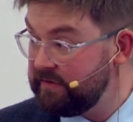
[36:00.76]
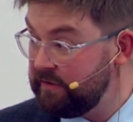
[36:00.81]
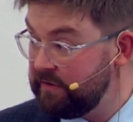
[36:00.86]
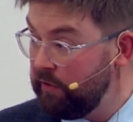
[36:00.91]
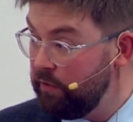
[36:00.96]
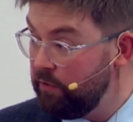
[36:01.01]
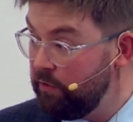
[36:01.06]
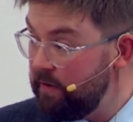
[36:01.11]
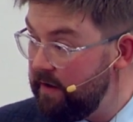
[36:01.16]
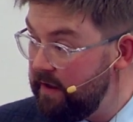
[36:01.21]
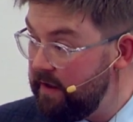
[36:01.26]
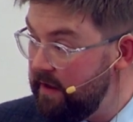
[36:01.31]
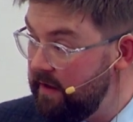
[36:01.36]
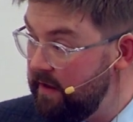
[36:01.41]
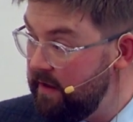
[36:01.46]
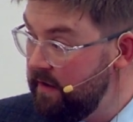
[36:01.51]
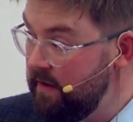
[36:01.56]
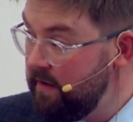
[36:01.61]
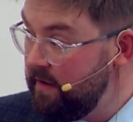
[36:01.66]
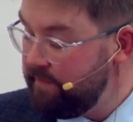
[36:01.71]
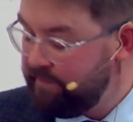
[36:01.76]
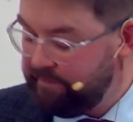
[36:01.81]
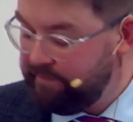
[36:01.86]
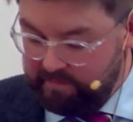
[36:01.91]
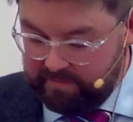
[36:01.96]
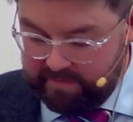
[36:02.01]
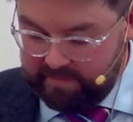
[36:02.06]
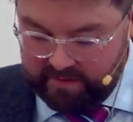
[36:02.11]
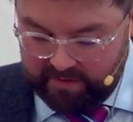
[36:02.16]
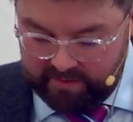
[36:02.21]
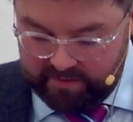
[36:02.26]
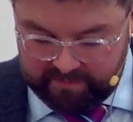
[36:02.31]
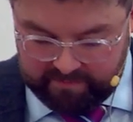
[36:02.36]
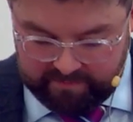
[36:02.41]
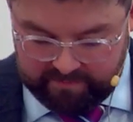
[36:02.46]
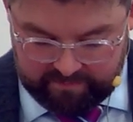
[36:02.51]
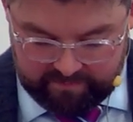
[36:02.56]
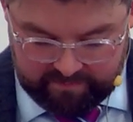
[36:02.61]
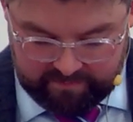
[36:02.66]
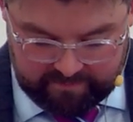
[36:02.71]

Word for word: glory from the earth